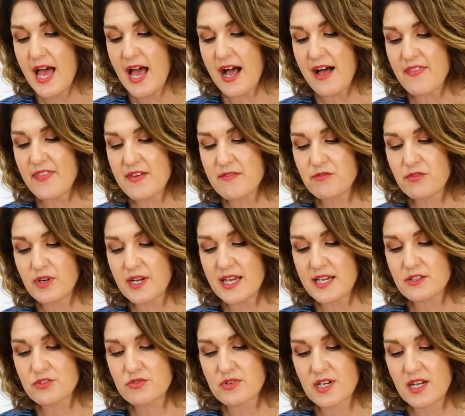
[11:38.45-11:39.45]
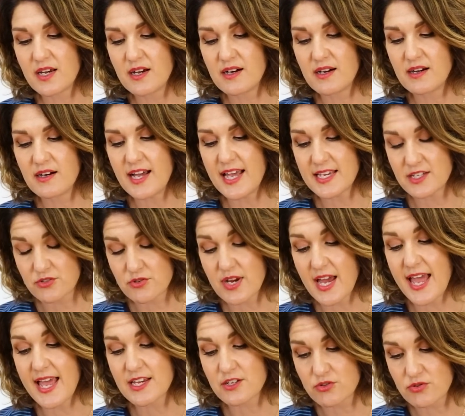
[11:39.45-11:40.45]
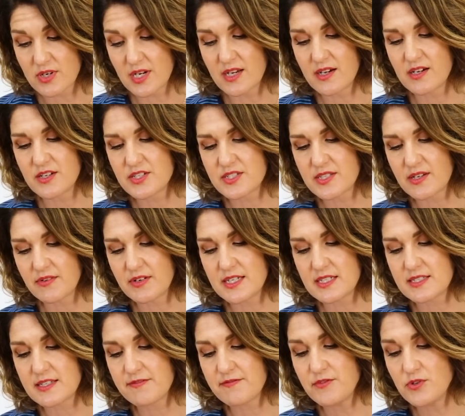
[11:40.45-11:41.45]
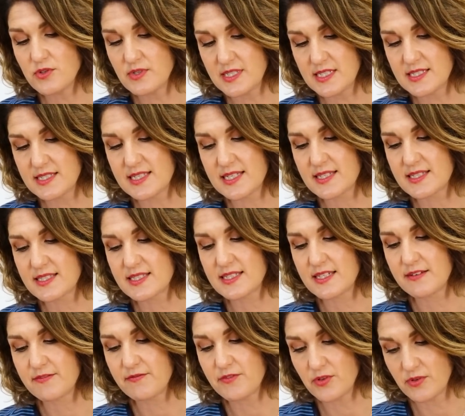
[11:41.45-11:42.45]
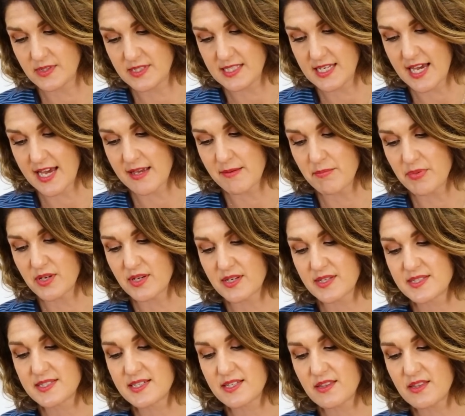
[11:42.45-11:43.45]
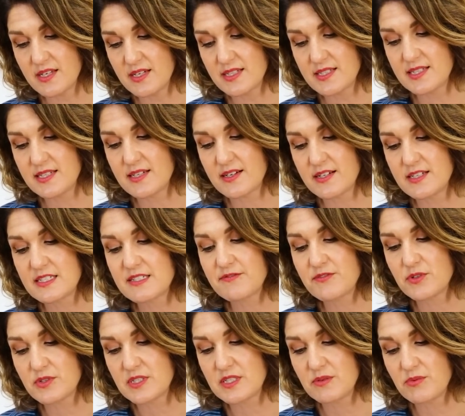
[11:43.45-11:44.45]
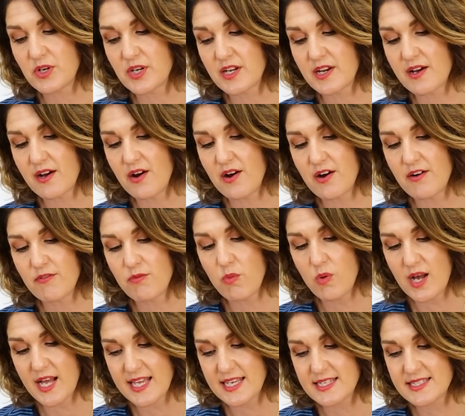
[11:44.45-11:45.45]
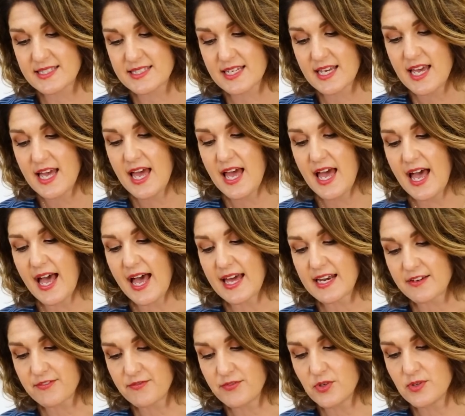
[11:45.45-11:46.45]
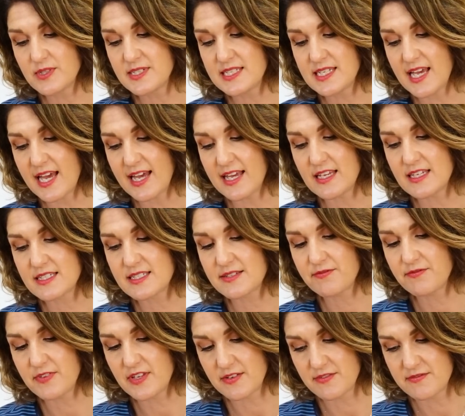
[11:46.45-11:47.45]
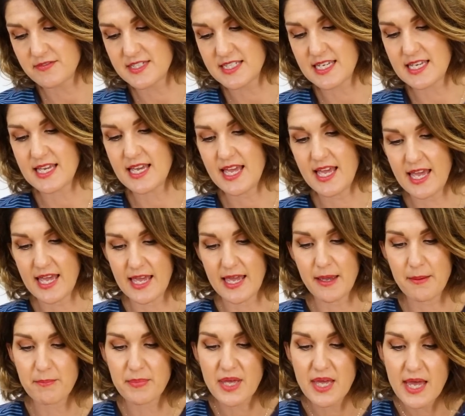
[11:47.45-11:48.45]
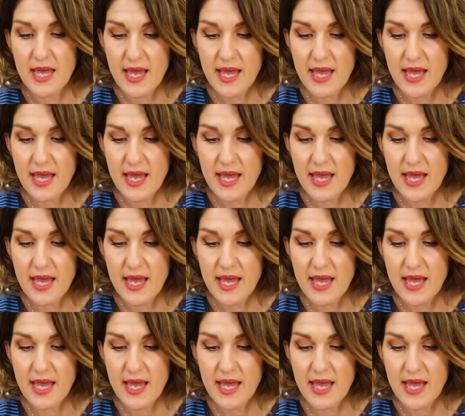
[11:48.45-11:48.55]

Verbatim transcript: And then for an extra large, extra, extra large, sorry, it's a 46 to 48 bust, 39 to 41 and a half waist and a 48 to 50 hip.